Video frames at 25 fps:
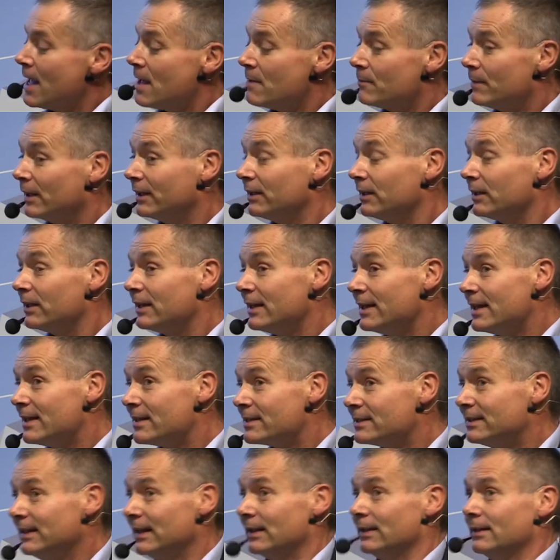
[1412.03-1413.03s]
But
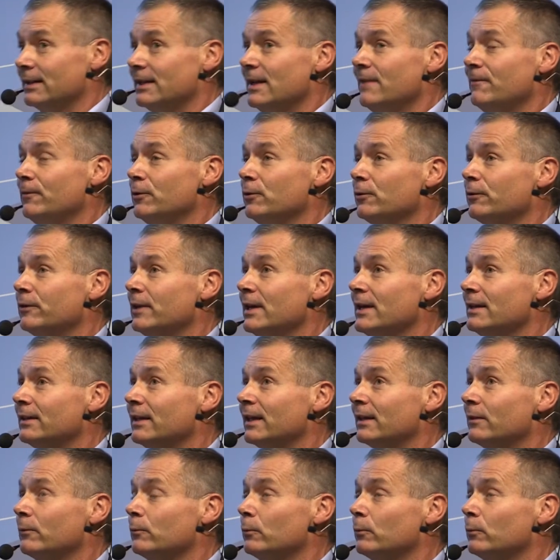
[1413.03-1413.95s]
still, if you think that,